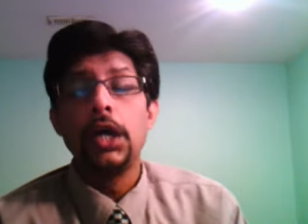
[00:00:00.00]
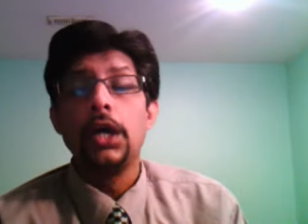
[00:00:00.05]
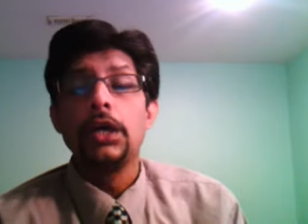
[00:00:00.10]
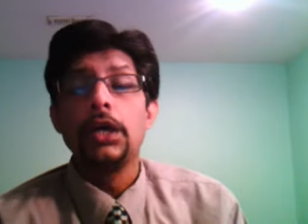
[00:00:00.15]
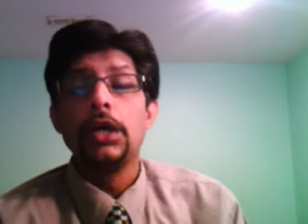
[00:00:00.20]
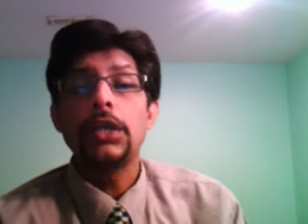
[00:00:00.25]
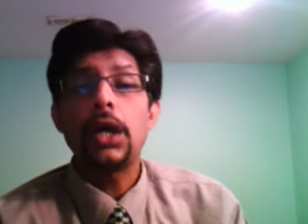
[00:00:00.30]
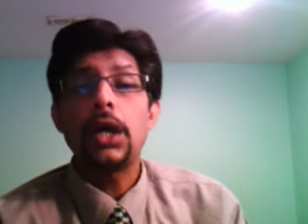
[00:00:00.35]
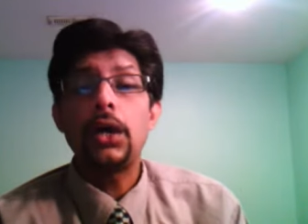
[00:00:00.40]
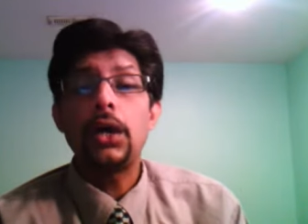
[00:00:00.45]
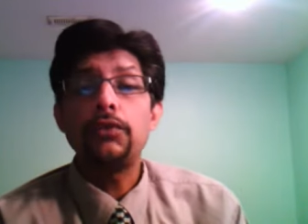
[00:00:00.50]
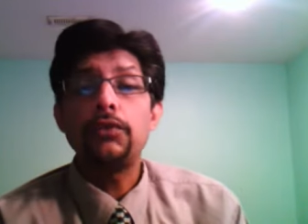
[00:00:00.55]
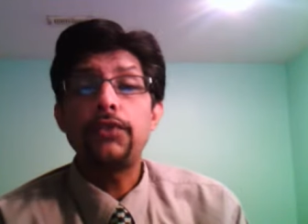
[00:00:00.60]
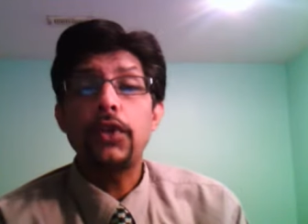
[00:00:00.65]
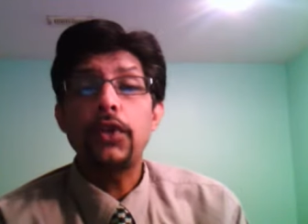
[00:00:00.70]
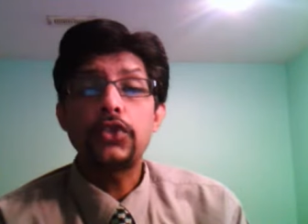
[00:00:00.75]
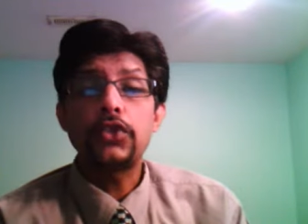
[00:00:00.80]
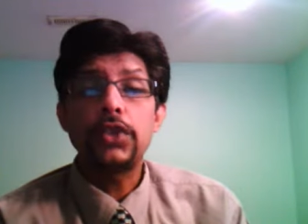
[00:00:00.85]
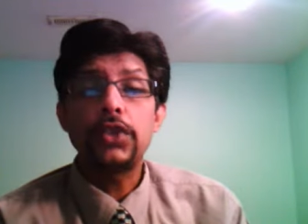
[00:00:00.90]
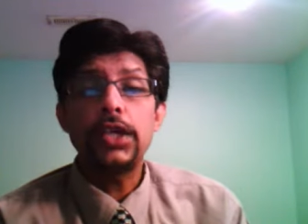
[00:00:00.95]
Now for
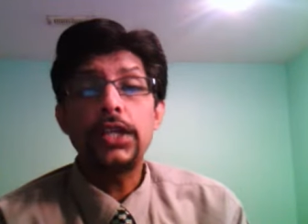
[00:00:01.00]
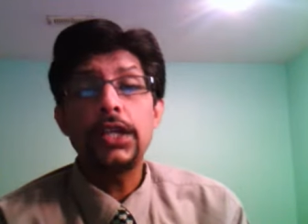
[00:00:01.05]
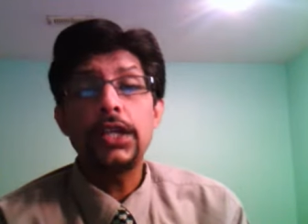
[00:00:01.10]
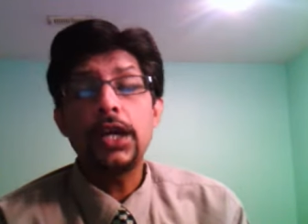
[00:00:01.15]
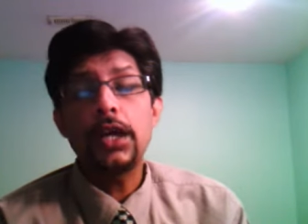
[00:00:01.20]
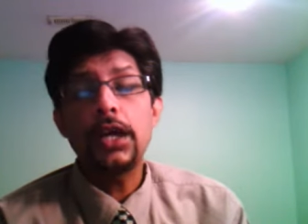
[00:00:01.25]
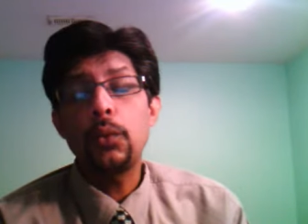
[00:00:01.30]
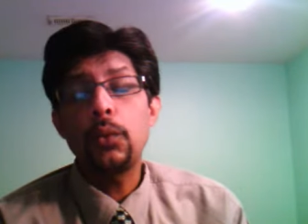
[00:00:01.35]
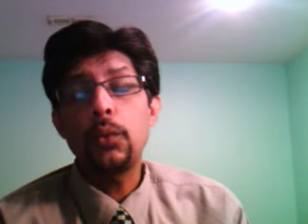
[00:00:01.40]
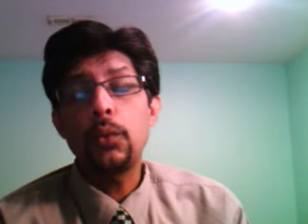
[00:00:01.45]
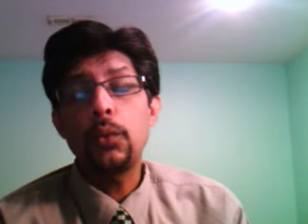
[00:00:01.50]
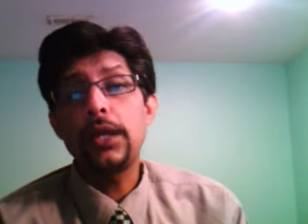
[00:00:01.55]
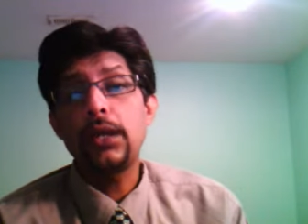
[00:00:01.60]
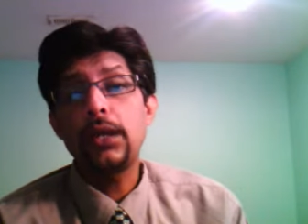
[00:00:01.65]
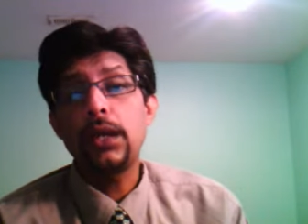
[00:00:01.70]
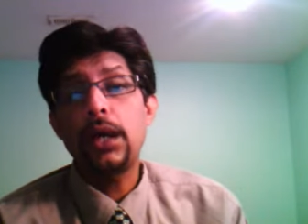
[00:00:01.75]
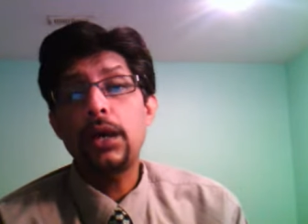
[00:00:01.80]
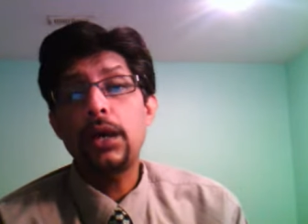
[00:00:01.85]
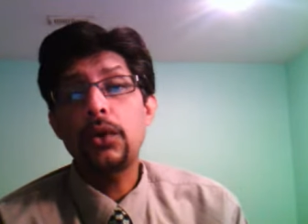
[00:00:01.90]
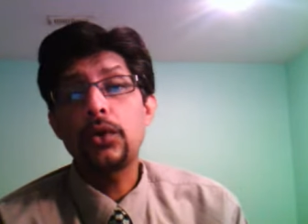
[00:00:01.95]
Australia,
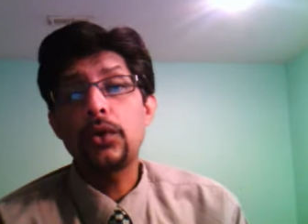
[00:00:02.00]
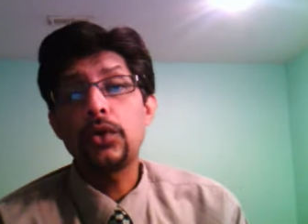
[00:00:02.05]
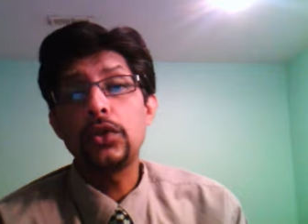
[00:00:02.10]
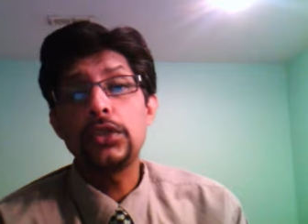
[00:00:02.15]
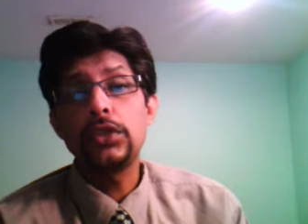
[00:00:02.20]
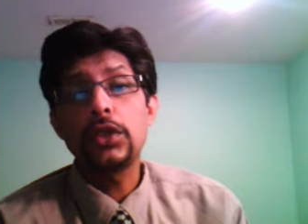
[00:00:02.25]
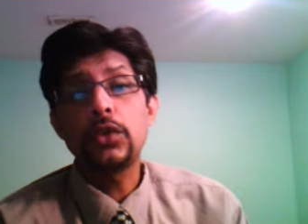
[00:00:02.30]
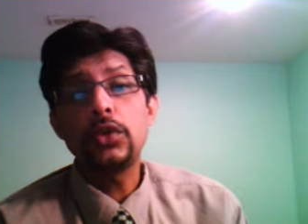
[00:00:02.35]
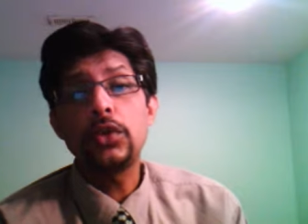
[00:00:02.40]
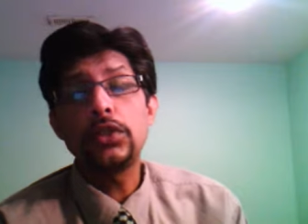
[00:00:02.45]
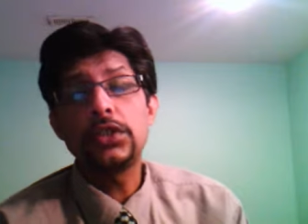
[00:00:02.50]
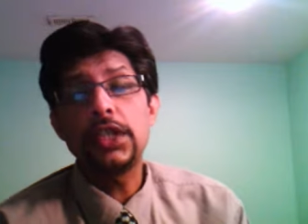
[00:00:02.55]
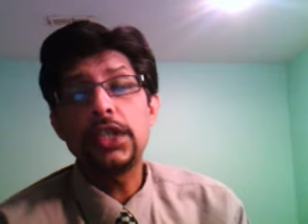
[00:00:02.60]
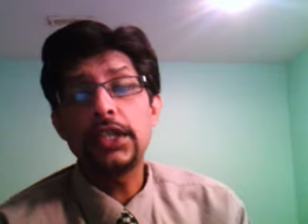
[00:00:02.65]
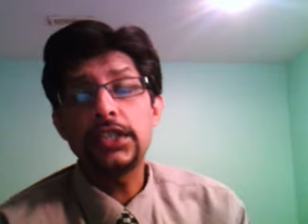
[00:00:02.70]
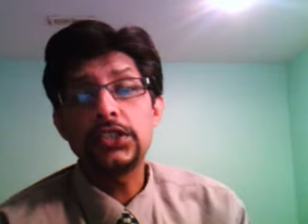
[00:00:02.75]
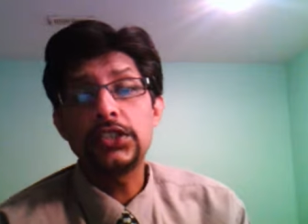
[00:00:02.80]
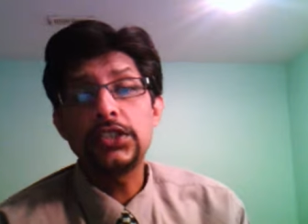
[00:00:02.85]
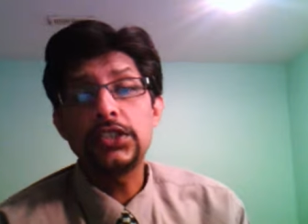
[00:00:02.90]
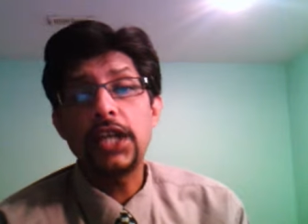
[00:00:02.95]
well, uh, good, the good
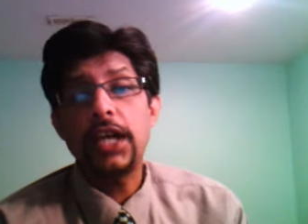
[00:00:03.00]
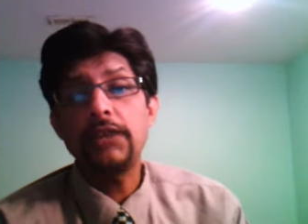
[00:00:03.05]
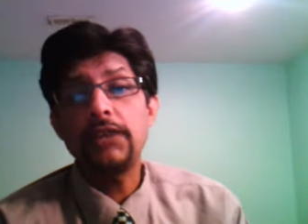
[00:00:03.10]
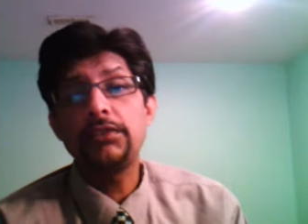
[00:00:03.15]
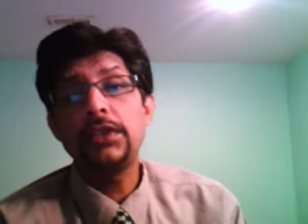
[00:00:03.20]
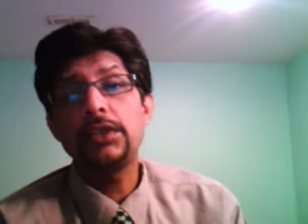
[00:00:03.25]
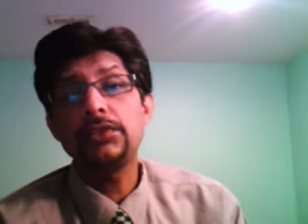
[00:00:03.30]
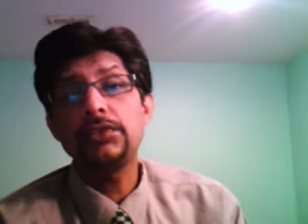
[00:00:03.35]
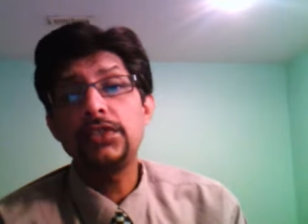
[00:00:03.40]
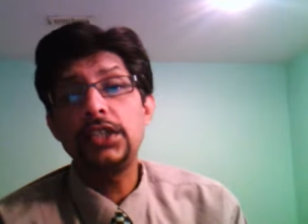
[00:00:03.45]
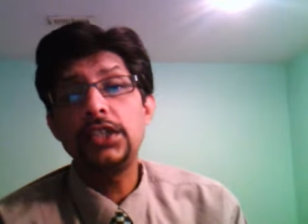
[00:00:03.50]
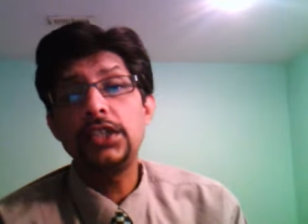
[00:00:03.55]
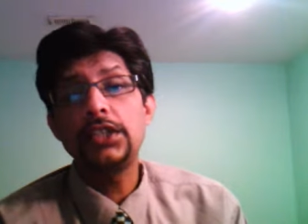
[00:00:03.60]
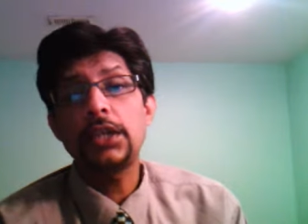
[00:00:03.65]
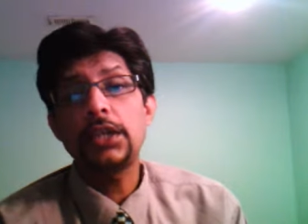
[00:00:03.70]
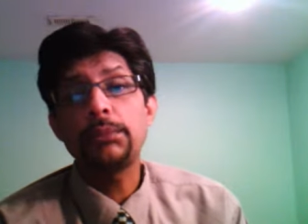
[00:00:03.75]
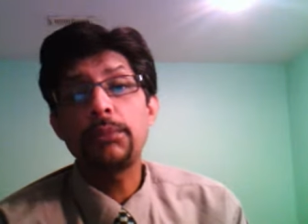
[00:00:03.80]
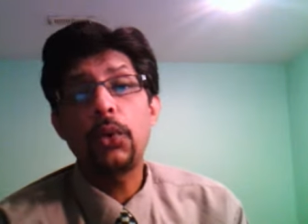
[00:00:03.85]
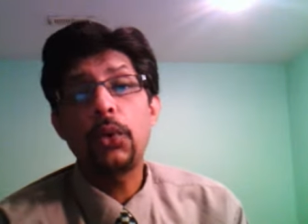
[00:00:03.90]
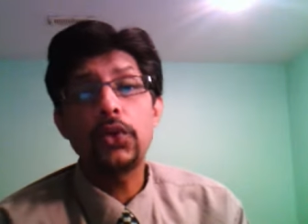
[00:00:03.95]
thing is that we have seen
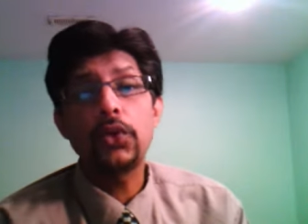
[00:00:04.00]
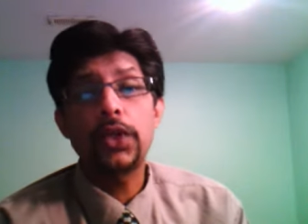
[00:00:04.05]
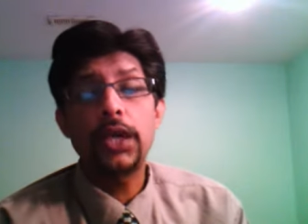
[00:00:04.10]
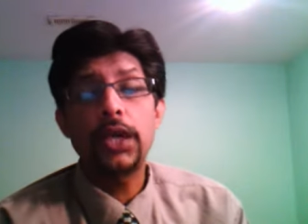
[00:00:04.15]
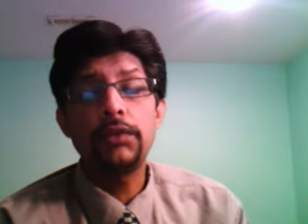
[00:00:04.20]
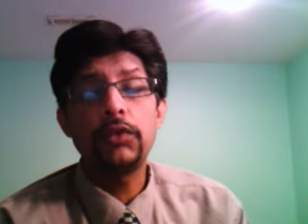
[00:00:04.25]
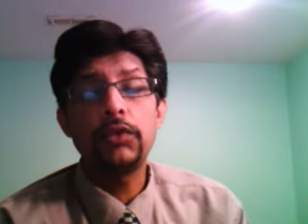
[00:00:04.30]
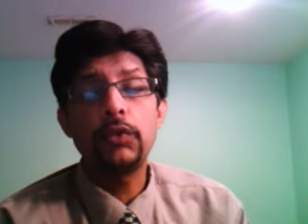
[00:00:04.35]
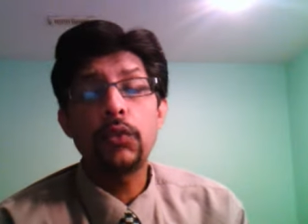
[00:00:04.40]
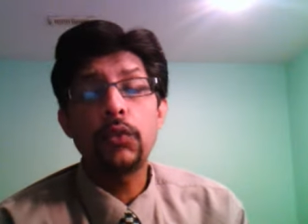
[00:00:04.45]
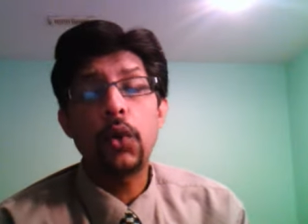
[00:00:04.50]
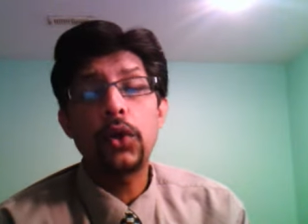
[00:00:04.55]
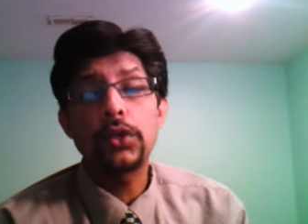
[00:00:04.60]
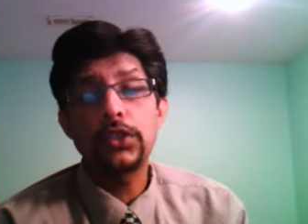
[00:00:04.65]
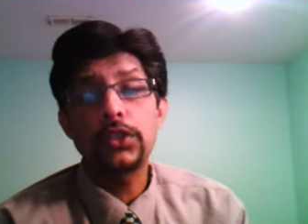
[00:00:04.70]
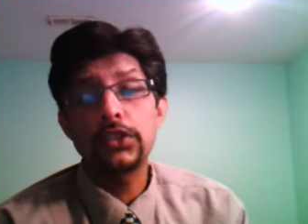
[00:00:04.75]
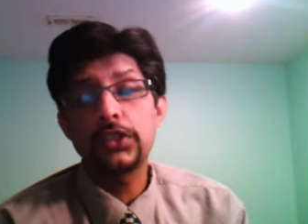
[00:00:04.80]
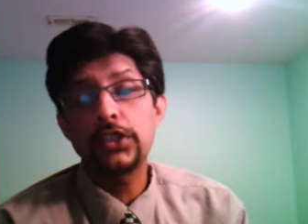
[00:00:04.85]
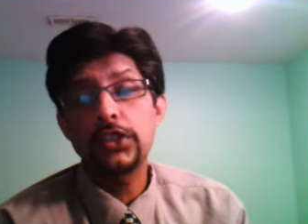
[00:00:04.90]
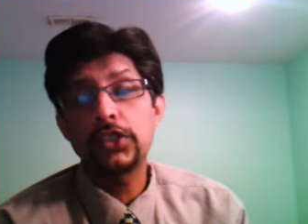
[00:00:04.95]
that both David Warner
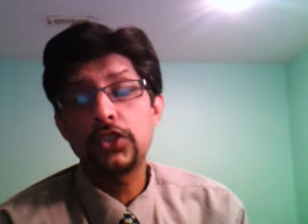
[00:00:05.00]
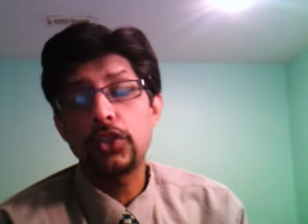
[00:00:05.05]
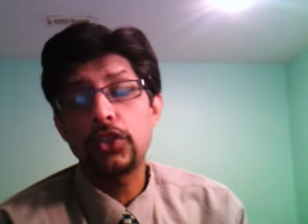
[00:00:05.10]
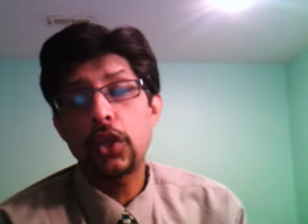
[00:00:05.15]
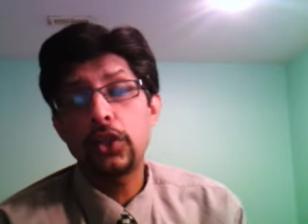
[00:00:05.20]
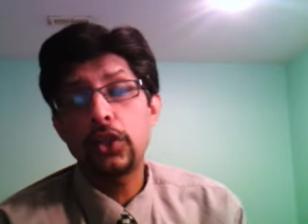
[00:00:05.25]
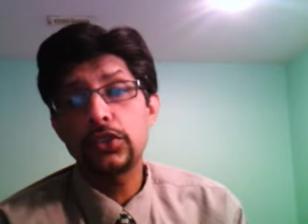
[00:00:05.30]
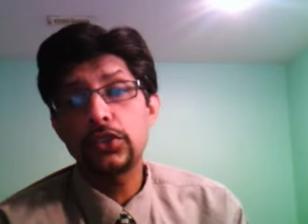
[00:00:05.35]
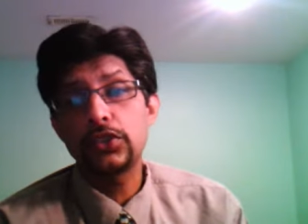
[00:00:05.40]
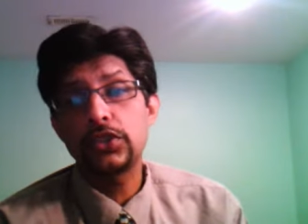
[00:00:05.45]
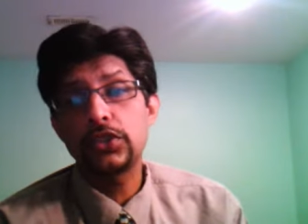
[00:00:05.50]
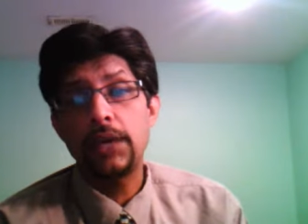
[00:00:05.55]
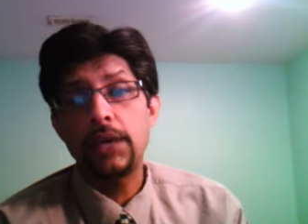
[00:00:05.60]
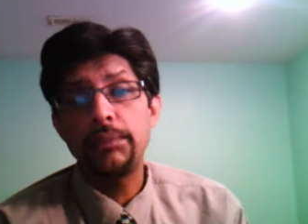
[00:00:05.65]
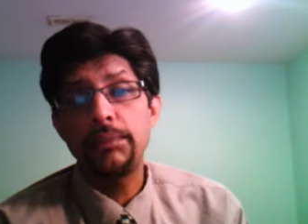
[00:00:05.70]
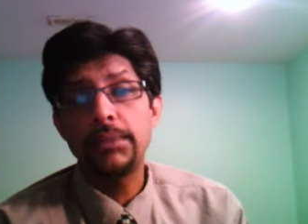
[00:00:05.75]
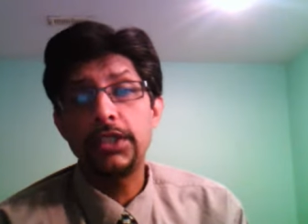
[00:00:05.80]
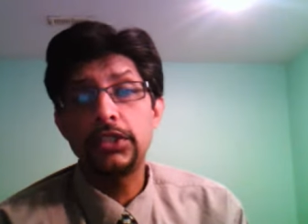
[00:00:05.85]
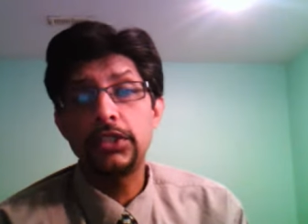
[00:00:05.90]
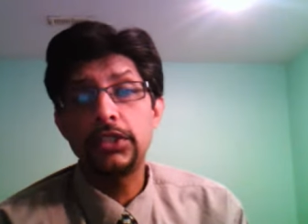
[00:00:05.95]
and Chris Rogers
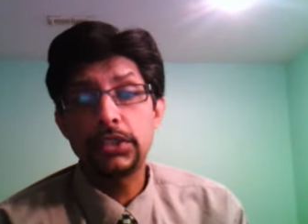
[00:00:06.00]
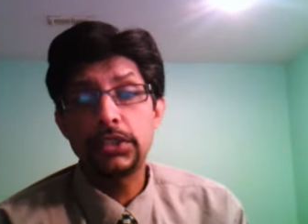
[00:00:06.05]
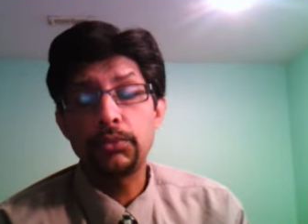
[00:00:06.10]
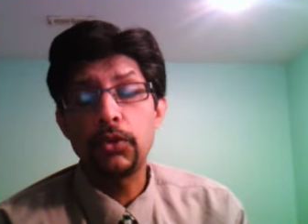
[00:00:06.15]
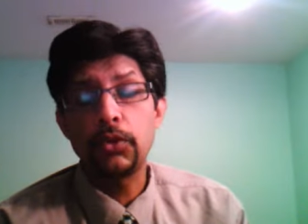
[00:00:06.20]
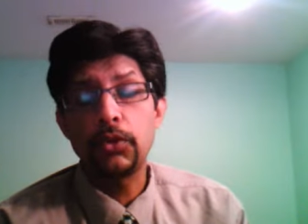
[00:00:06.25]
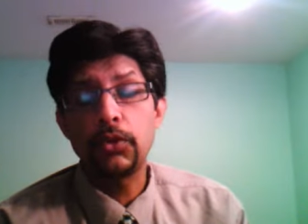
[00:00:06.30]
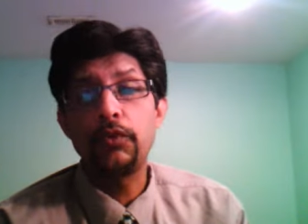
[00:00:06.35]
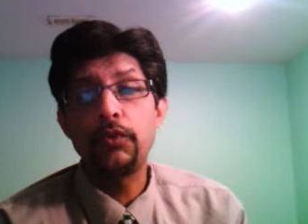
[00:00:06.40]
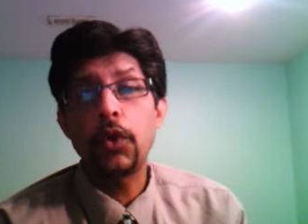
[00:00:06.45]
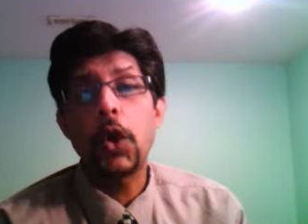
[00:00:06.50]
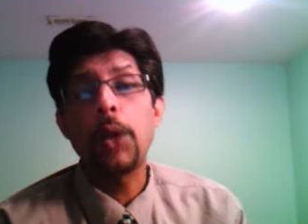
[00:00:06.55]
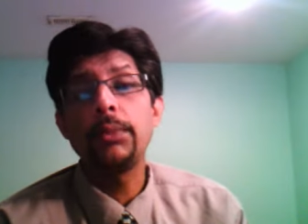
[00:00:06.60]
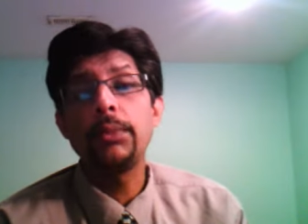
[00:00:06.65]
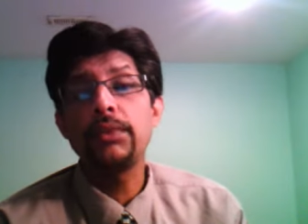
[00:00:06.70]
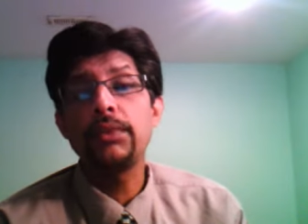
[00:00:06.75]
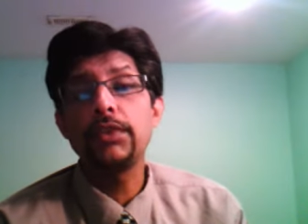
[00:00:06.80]
have been in some good form.